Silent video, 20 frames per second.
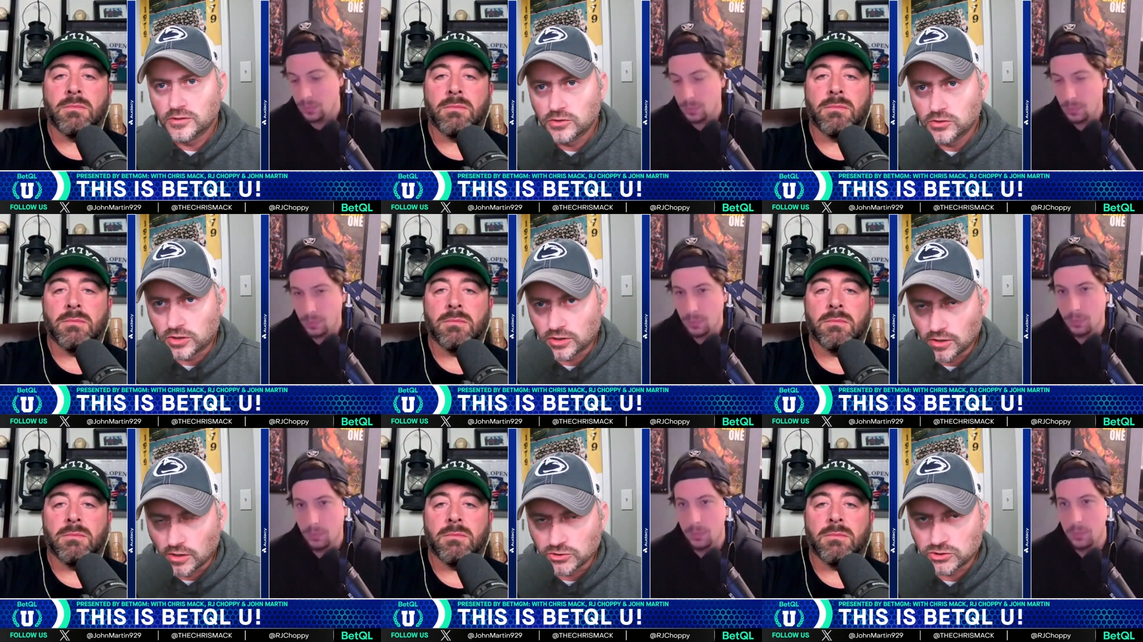
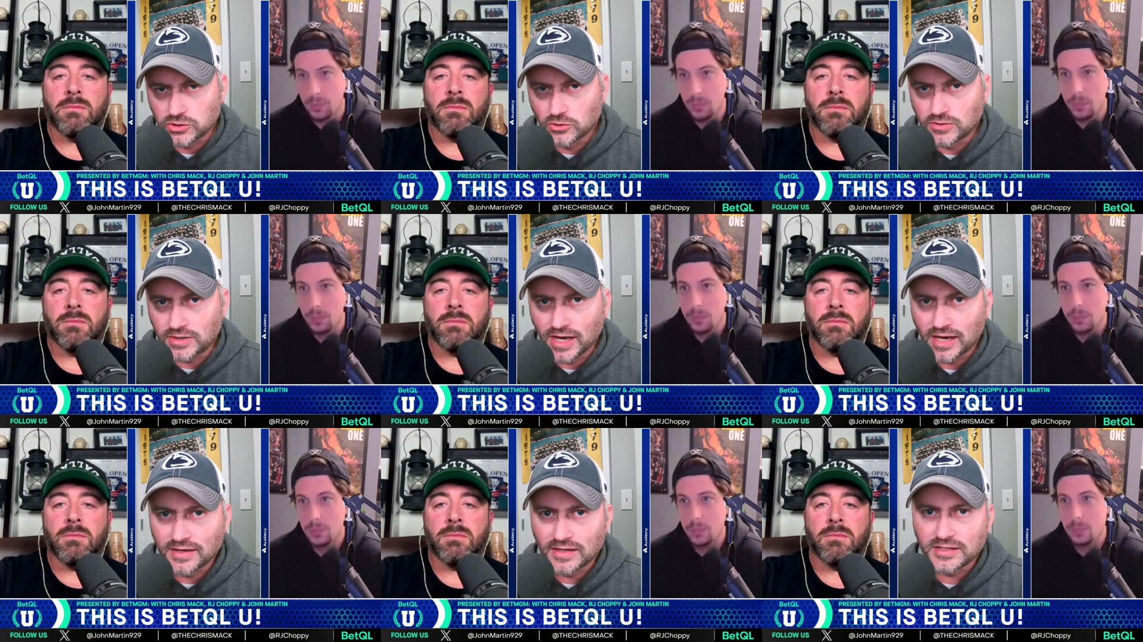Speaker 1: you can also
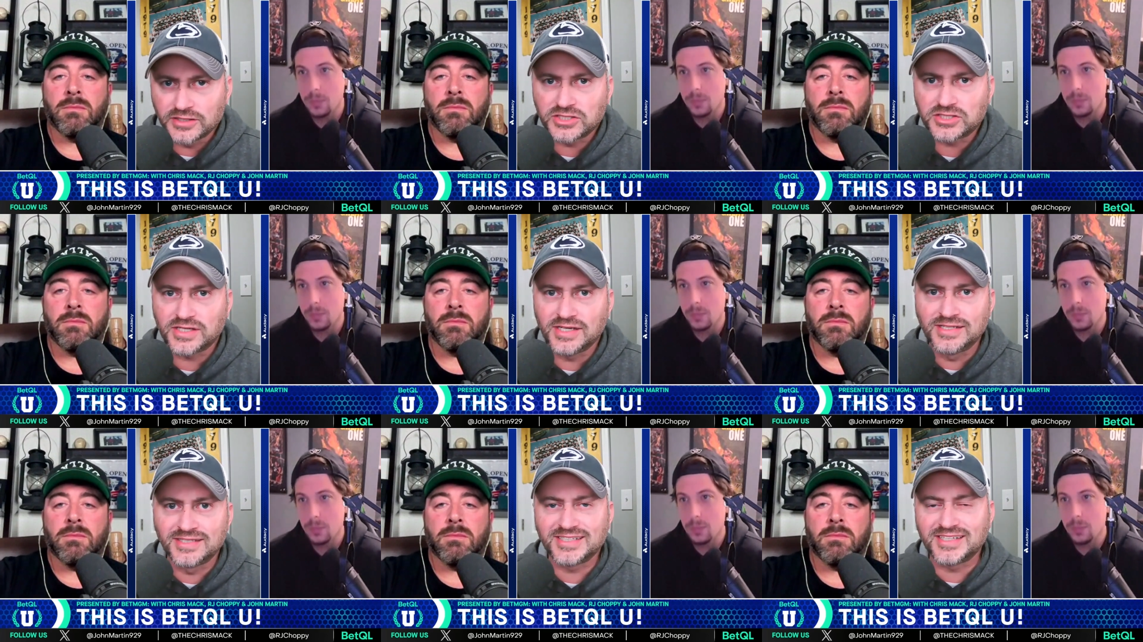get
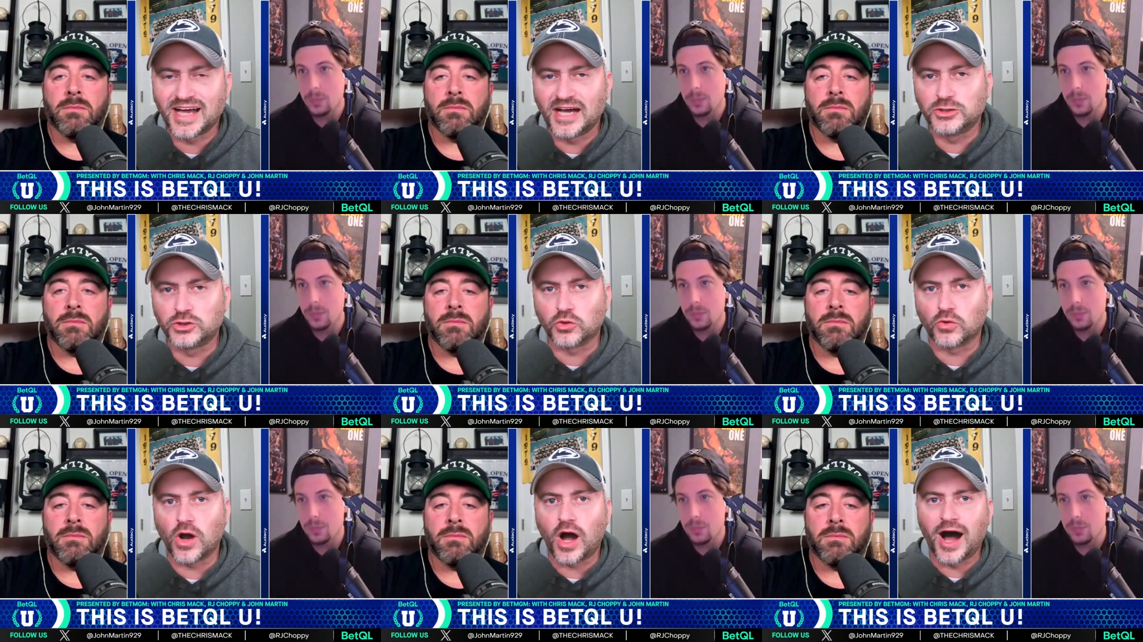us
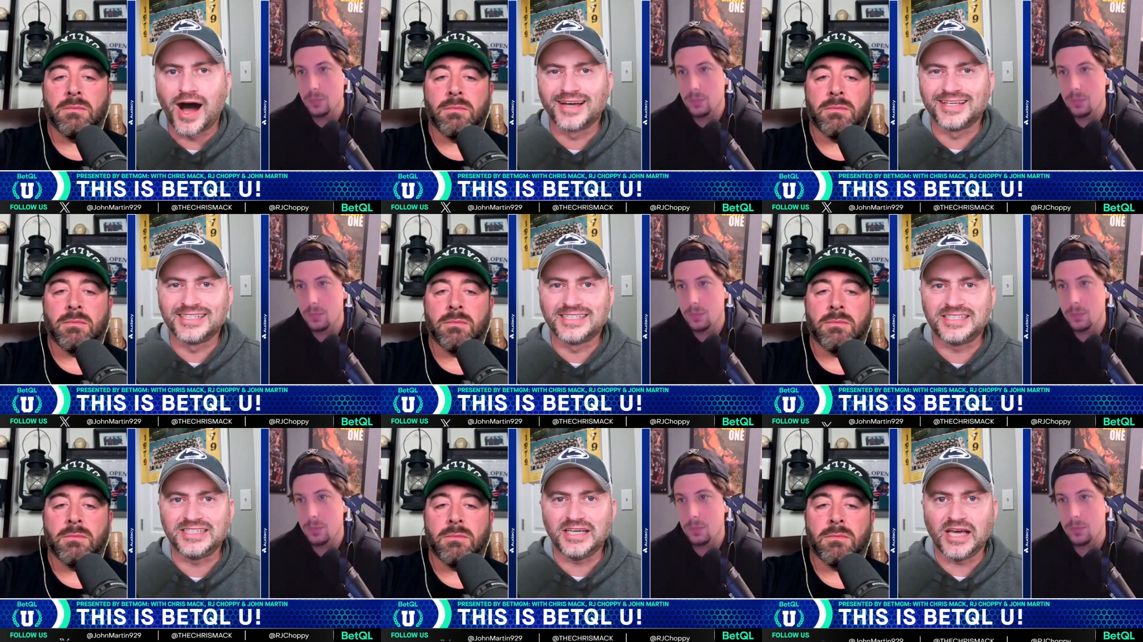inside your
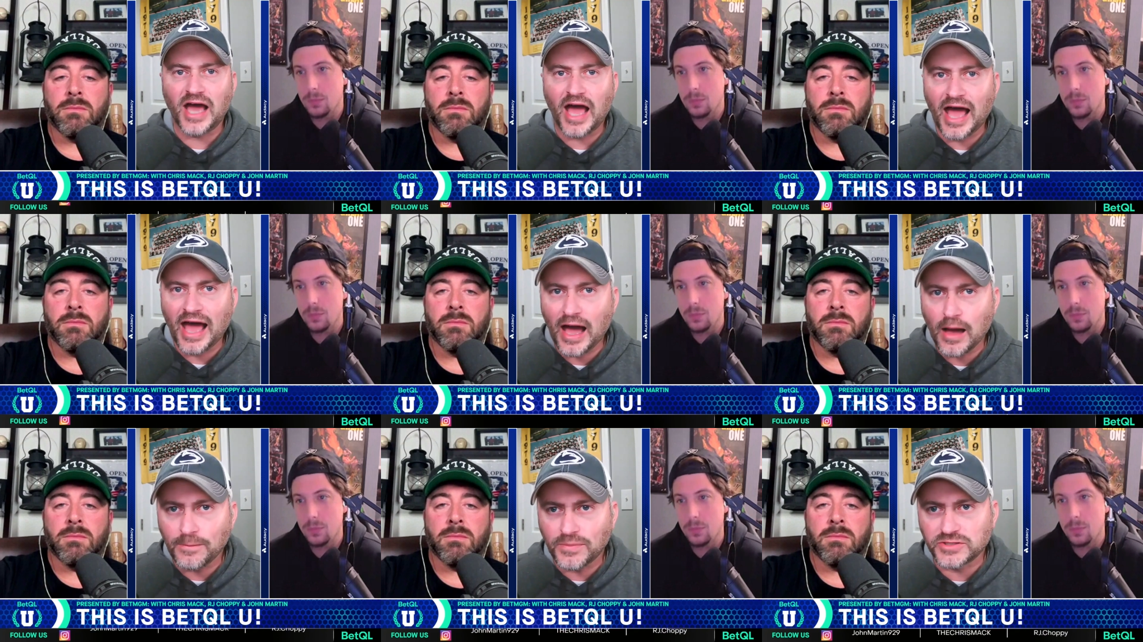Audacy
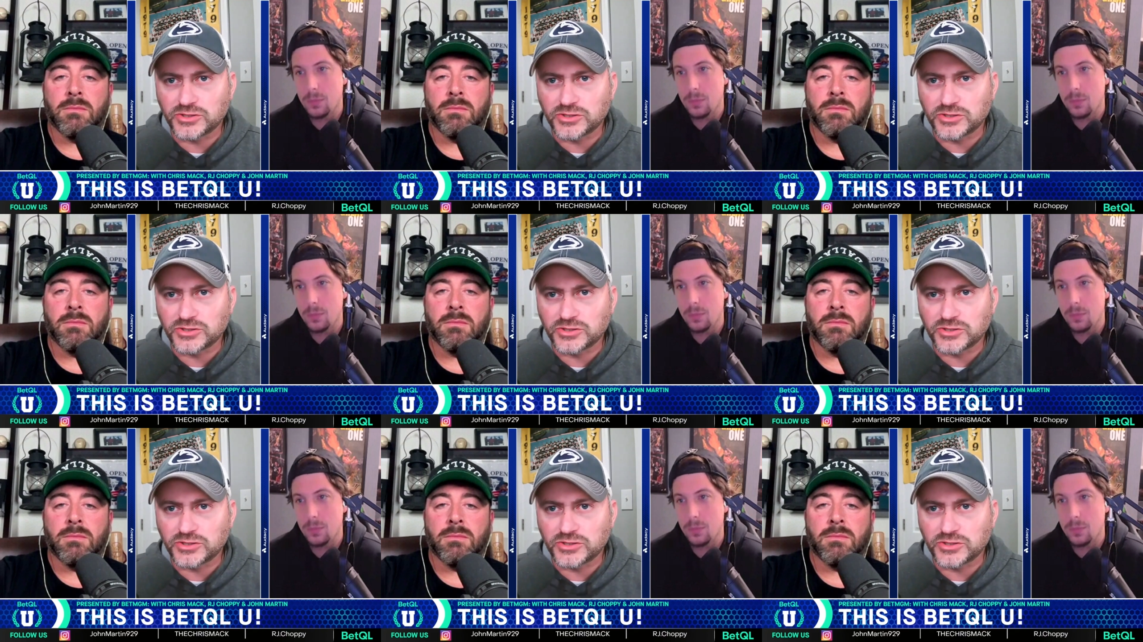app,